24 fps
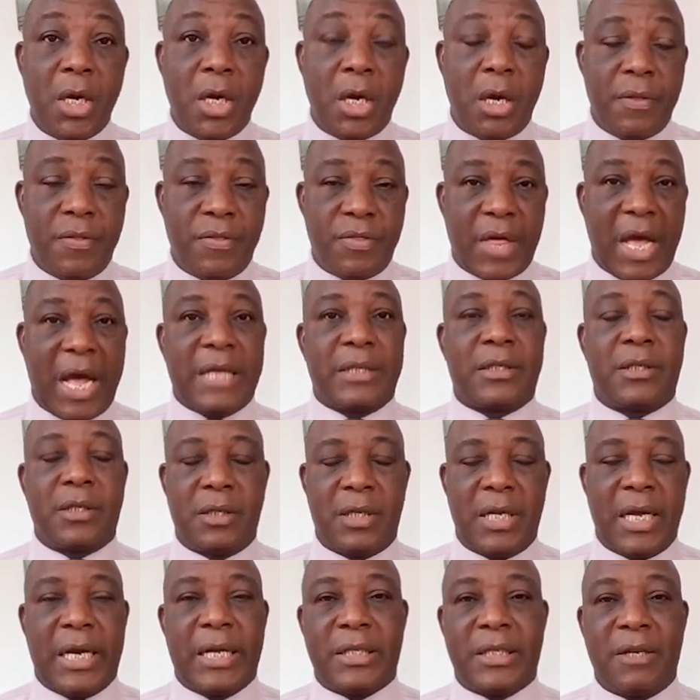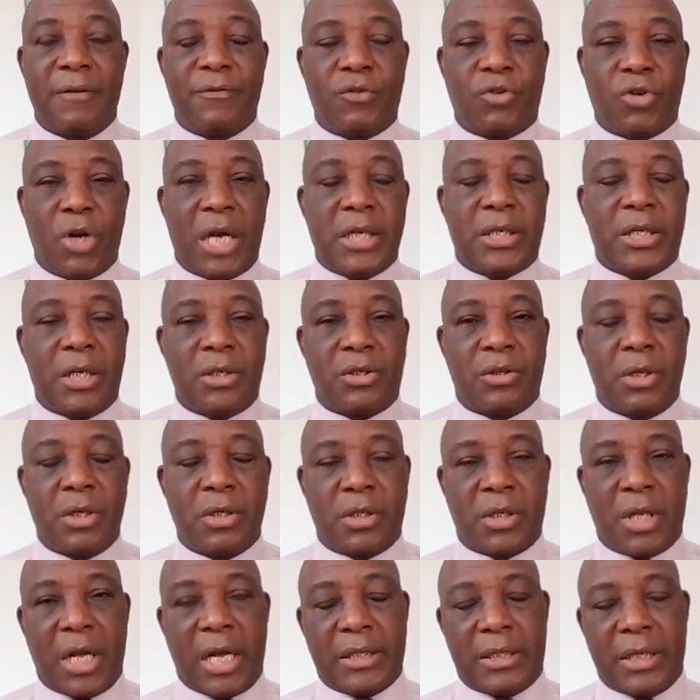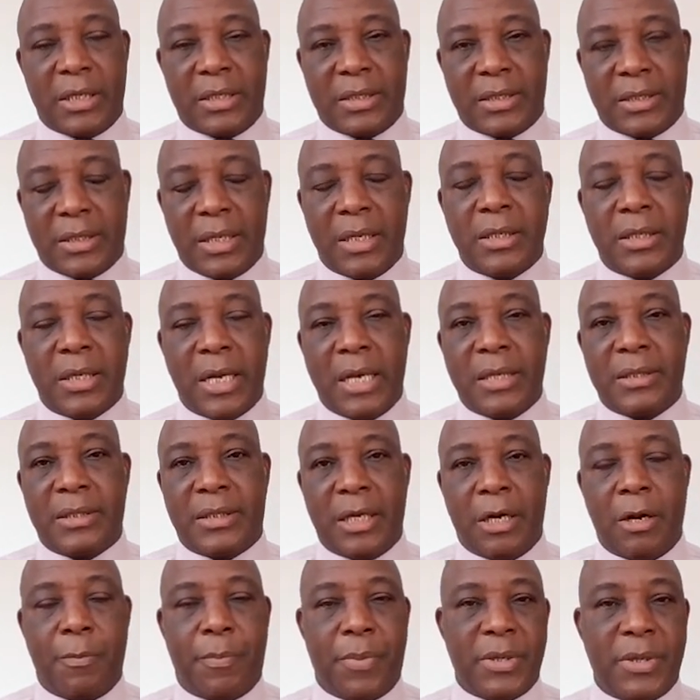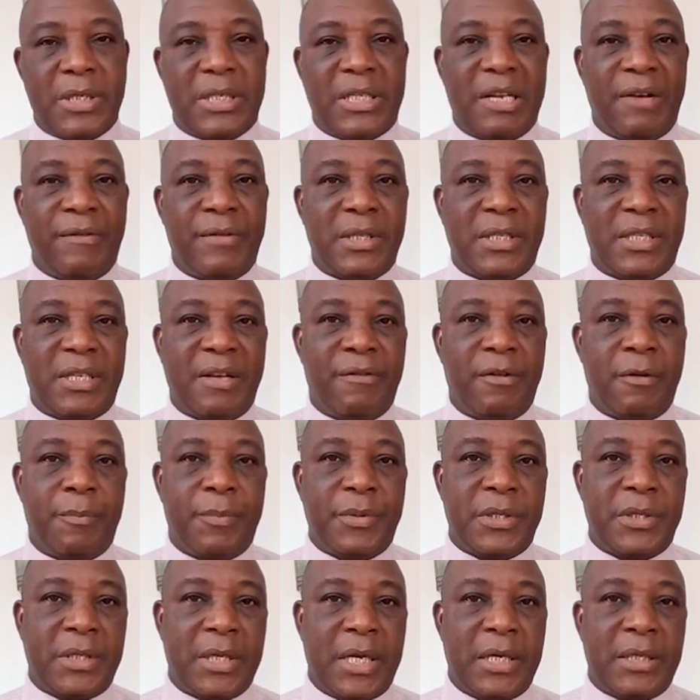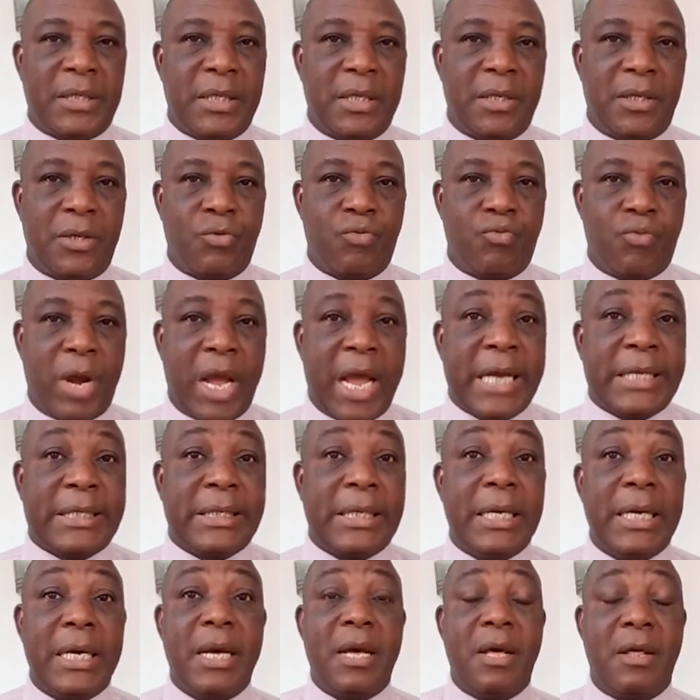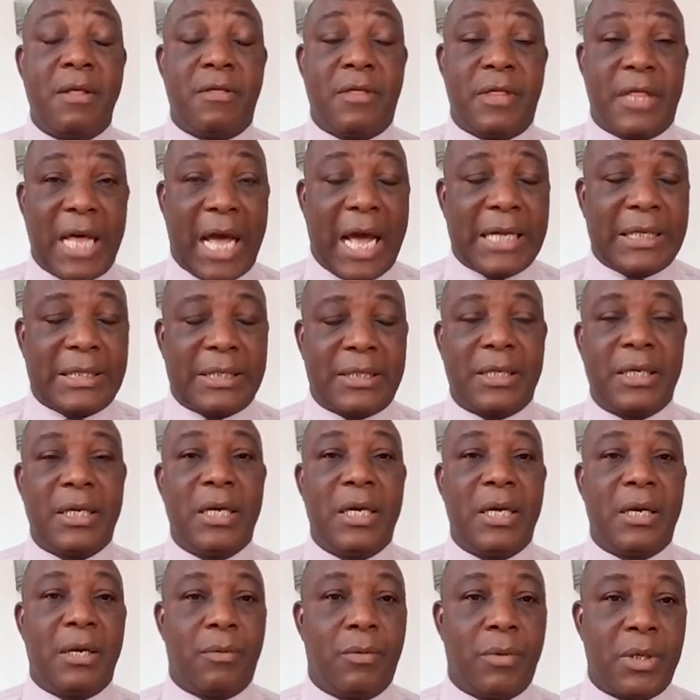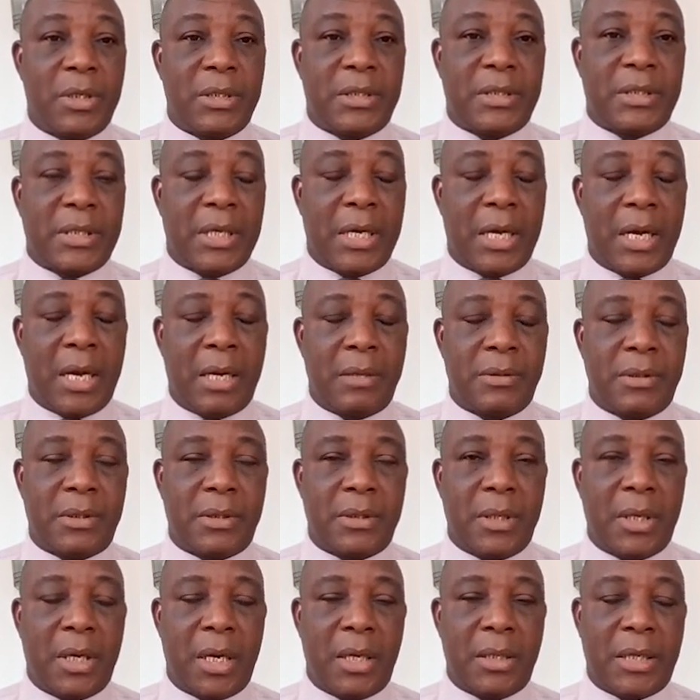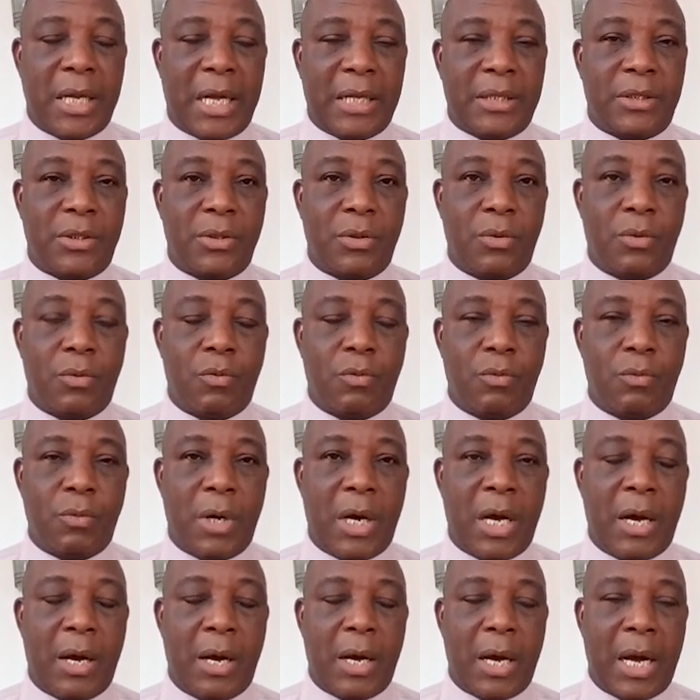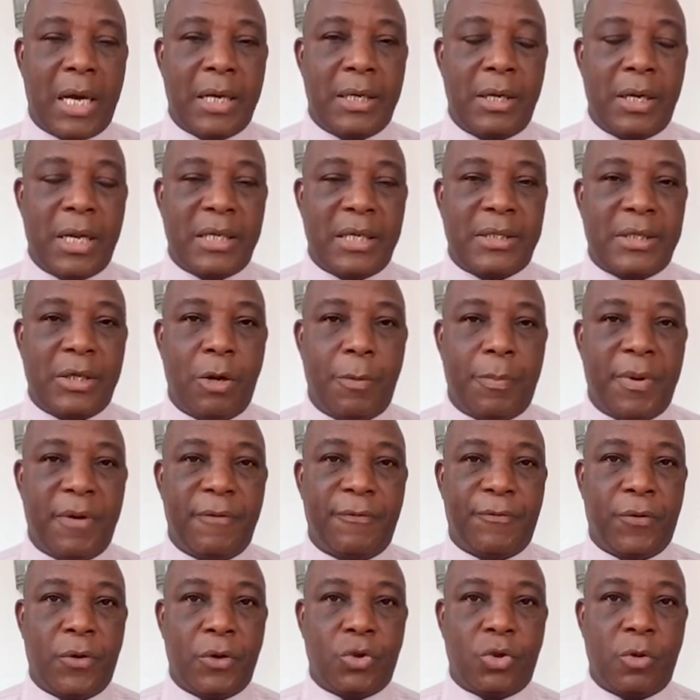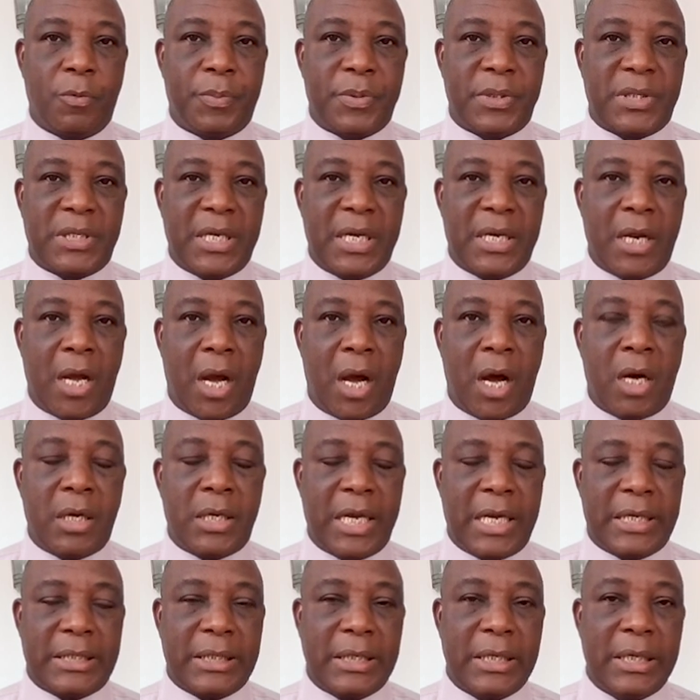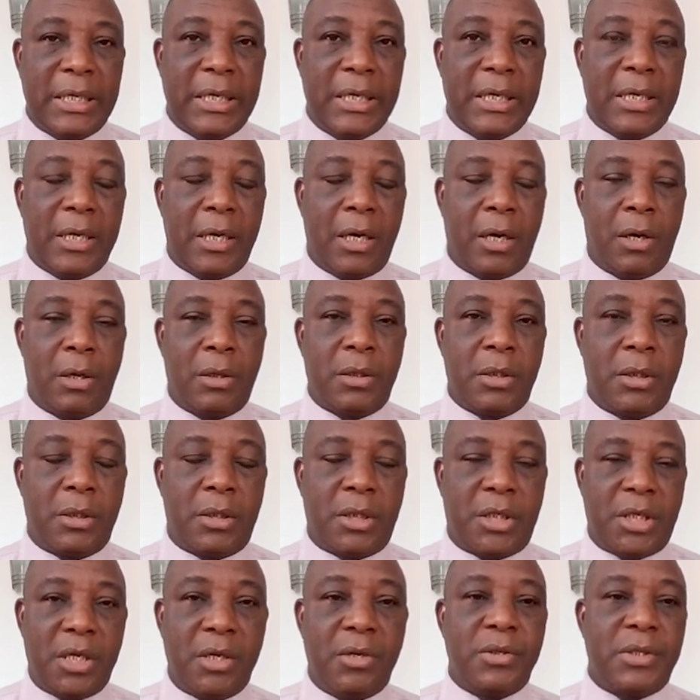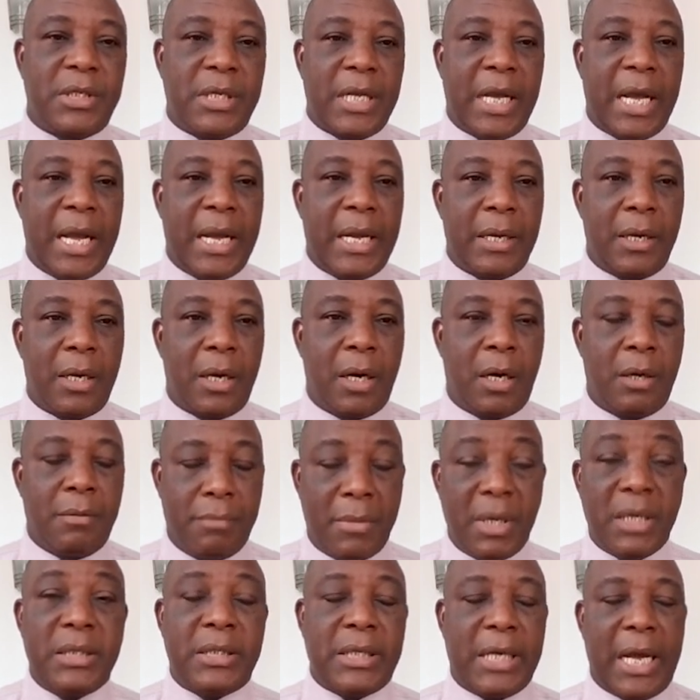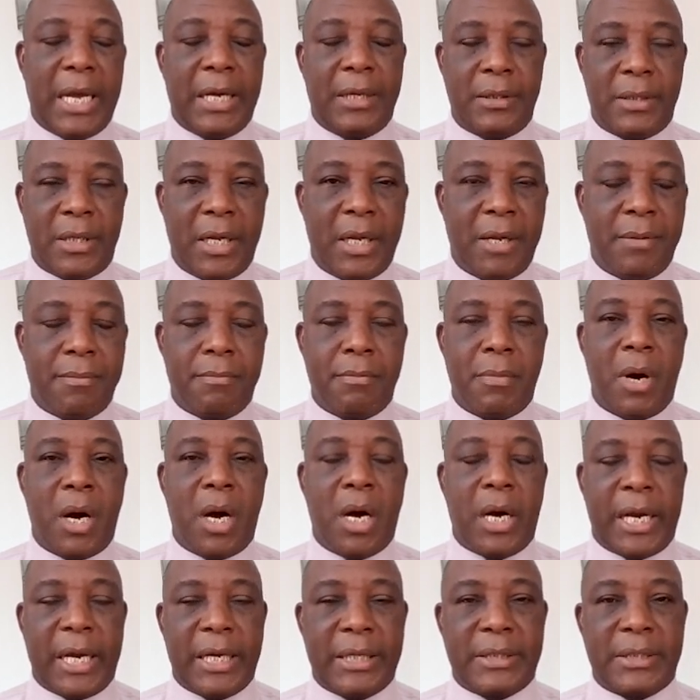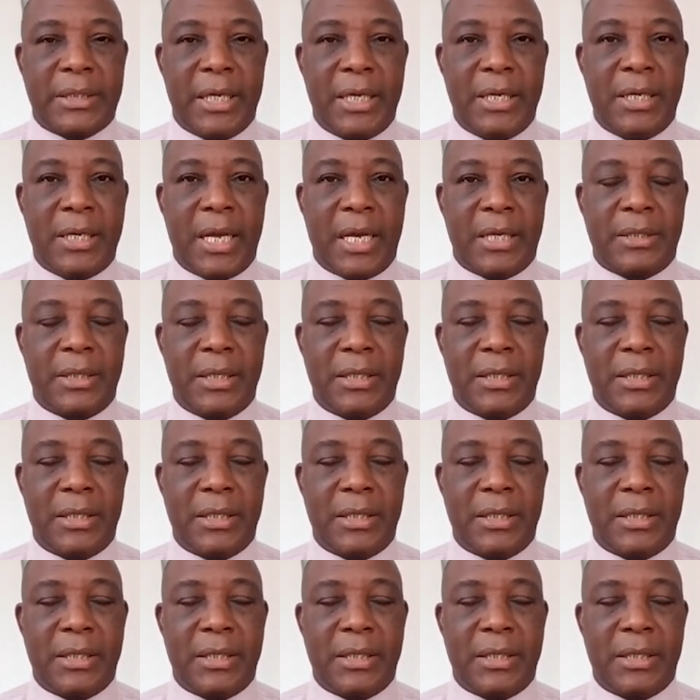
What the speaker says: in that negative trajectory, started Sunday 0.77% in the red. That was another 0.42% added on Tuesday. On Monday, the markets index,